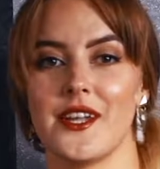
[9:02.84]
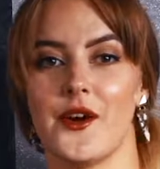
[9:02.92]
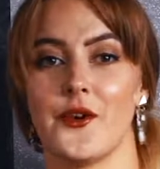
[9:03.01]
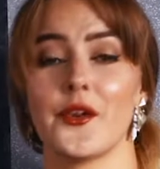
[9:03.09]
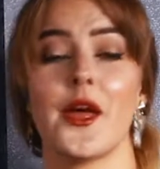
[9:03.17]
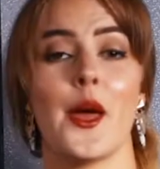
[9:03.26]

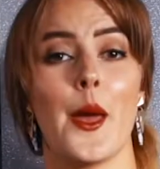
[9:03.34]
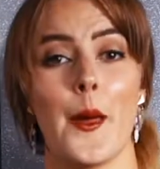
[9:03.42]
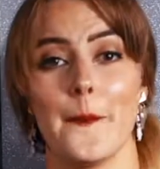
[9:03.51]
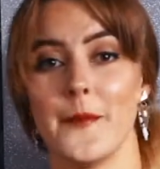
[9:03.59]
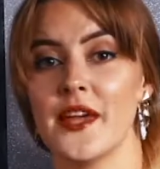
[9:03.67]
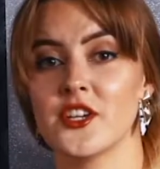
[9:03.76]
alone,
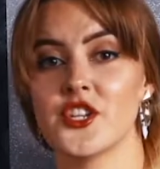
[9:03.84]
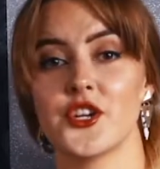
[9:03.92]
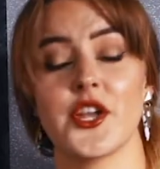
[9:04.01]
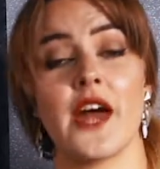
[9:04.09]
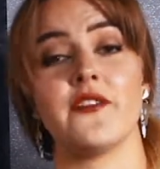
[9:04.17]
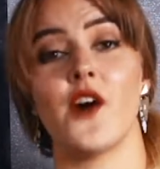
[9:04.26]
make
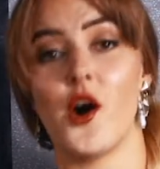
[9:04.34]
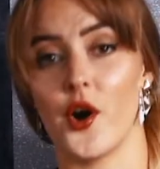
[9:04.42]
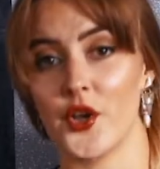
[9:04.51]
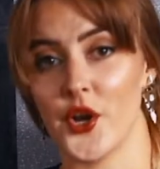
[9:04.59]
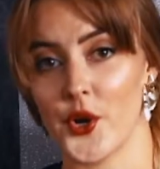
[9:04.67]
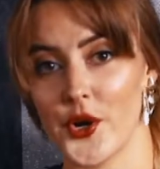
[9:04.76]
sure you have
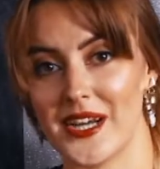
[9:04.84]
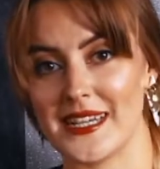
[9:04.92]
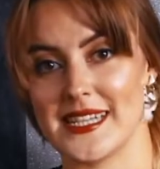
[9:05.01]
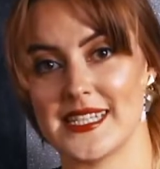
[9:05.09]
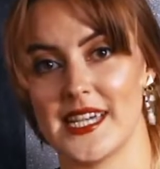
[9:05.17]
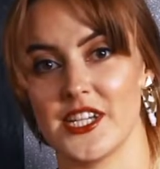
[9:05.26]
all your
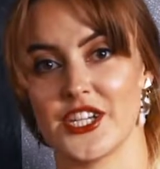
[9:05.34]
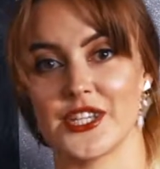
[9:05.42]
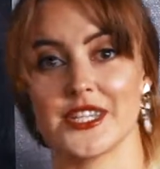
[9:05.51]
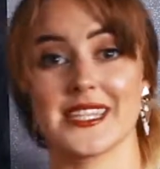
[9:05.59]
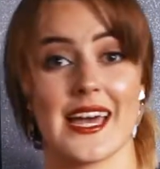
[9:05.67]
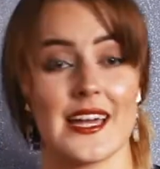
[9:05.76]
organization
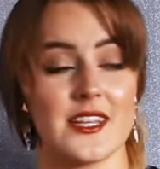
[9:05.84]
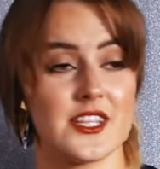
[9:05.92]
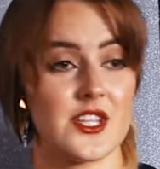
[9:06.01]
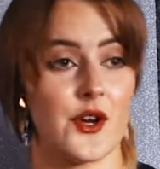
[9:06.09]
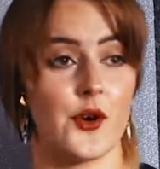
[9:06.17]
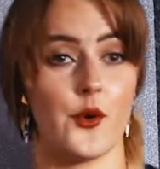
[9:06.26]

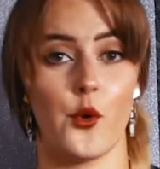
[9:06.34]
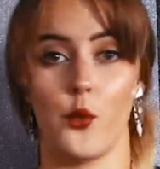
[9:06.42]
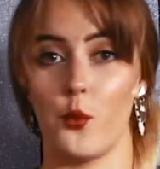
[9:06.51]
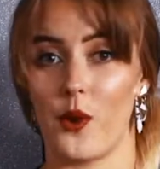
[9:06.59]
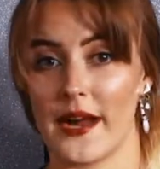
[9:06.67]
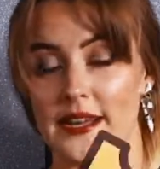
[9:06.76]
set. So
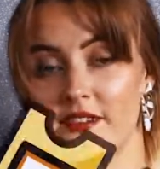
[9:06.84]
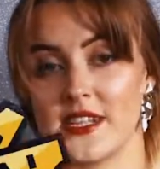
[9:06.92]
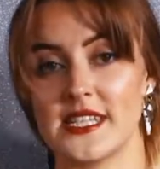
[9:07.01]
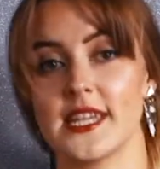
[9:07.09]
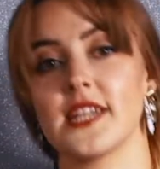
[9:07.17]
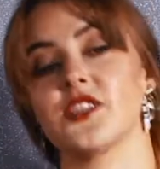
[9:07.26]
what kind of
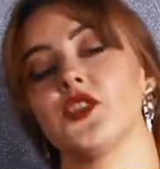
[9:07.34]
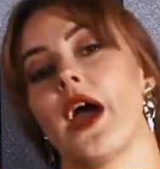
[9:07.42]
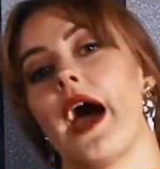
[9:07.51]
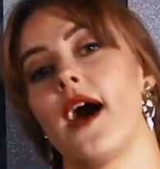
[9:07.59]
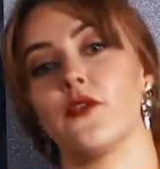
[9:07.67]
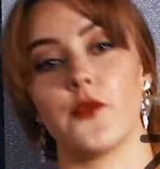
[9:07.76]
a ticket do you
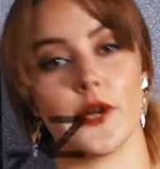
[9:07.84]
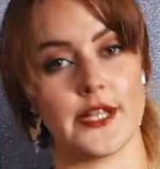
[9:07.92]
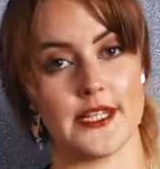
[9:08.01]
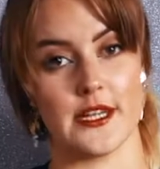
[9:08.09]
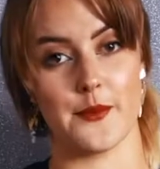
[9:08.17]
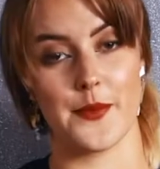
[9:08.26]
have? Where
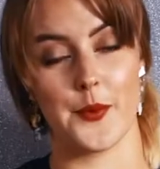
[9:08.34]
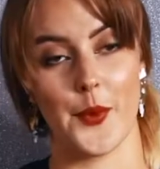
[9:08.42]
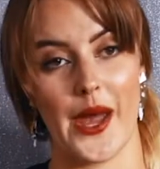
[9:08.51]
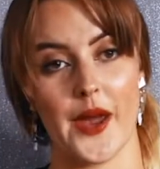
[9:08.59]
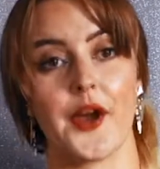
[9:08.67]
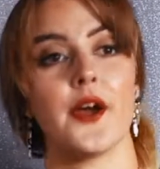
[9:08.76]
do you need to be
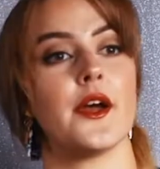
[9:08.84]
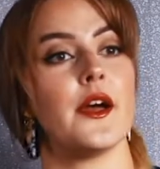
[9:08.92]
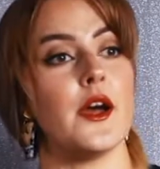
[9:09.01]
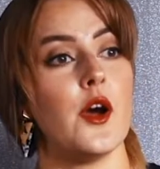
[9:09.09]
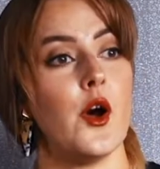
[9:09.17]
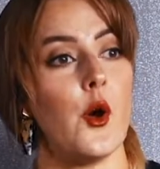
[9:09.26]
where?
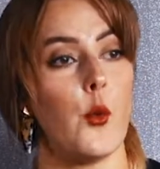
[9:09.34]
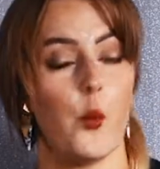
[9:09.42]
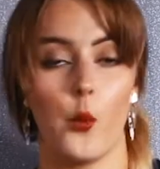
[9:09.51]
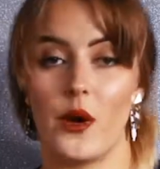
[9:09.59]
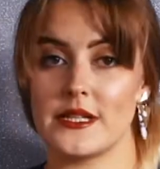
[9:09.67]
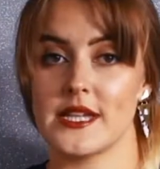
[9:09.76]

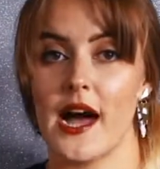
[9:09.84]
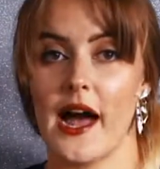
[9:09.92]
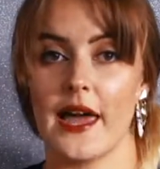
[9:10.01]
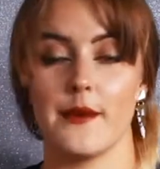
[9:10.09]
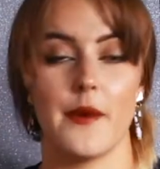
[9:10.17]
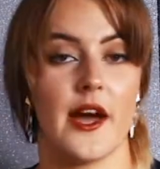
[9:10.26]
What
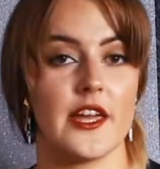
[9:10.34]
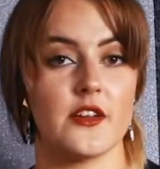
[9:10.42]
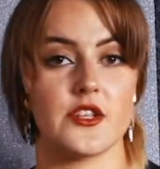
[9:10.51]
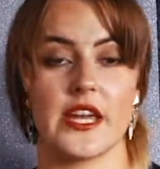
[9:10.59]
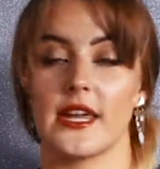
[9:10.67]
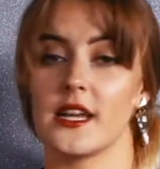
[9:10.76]
time are
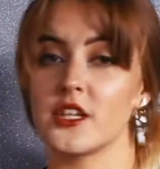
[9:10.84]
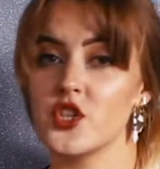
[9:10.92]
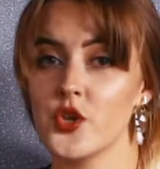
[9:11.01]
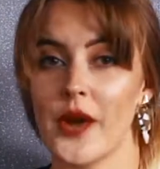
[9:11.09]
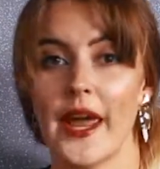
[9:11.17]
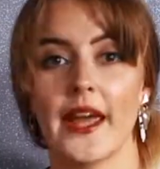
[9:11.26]
you taking a
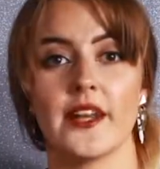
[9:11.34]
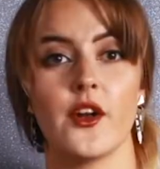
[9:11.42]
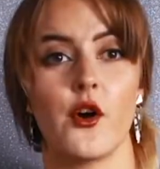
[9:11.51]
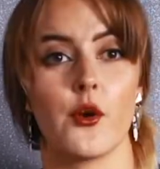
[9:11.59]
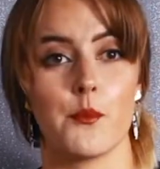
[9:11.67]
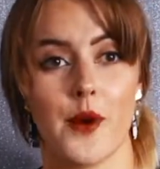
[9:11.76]
train
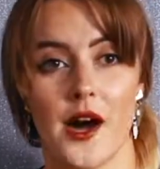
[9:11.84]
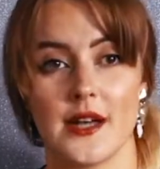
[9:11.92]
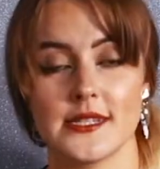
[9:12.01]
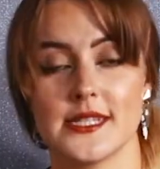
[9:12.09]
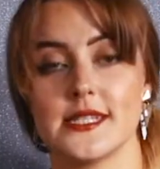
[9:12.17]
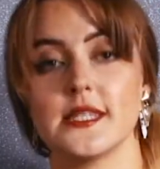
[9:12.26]
or
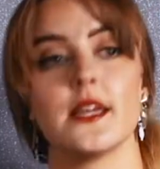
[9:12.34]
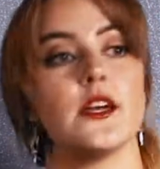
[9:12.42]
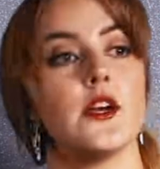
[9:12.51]
bus?